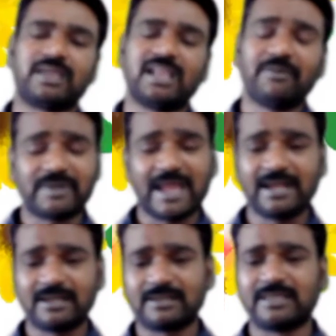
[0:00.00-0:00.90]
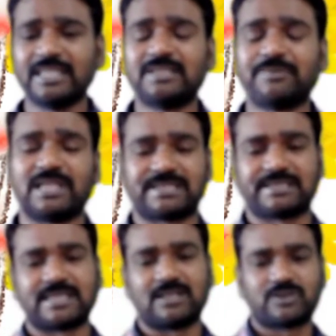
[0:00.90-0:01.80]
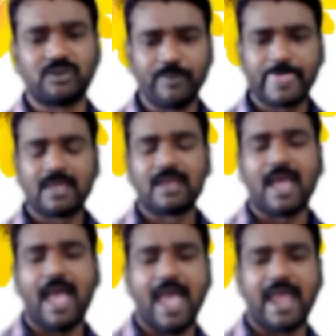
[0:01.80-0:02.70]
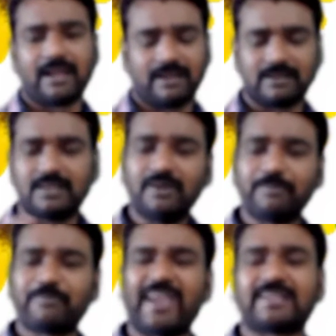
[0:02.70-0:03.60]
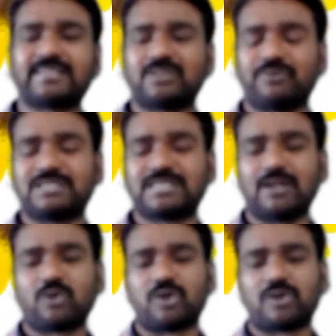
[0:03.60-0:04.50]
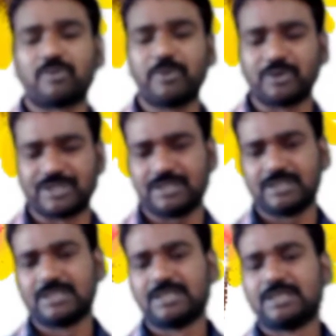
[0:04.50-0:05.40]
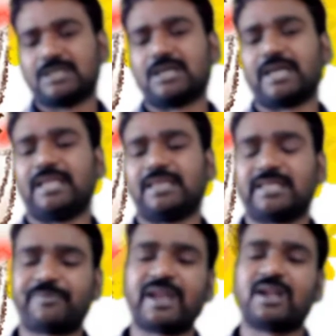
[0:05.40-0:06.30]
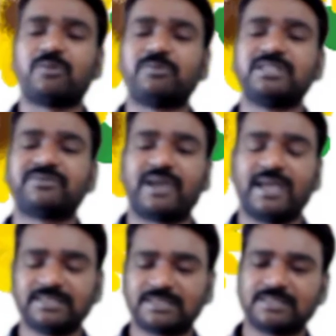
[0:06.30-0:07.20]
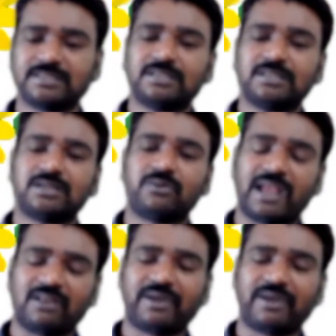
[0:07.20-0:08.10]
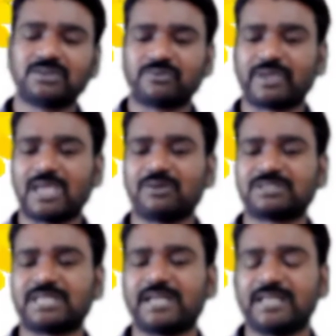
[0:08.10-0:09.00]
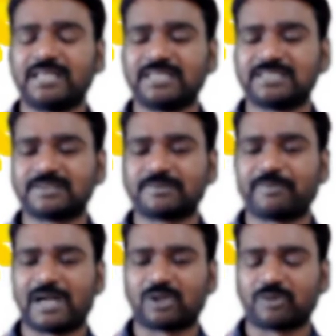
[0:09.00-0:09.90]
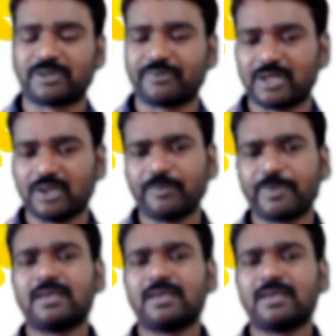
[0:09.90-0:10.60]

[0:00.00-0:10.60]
erupt at these places also. And the factors which can contribute in the spread of these fires, wildfires, we have studied in this part of the video.